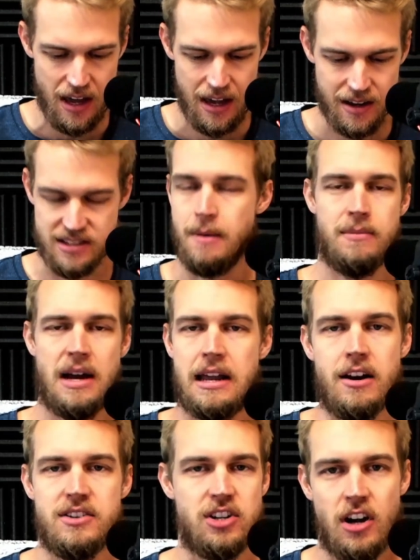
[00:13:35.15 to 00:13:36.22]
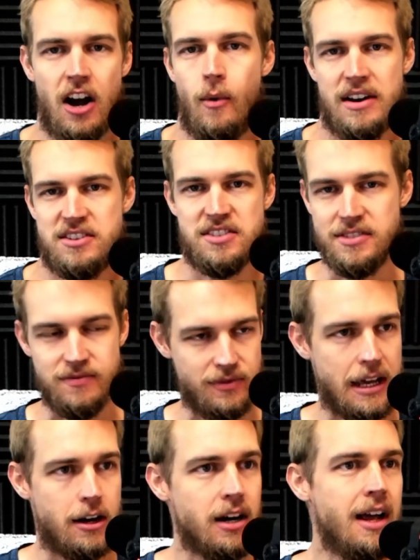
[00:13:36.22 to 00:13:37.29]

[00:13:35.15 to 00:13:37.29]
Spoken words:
because I guarantee you I'll watch this later,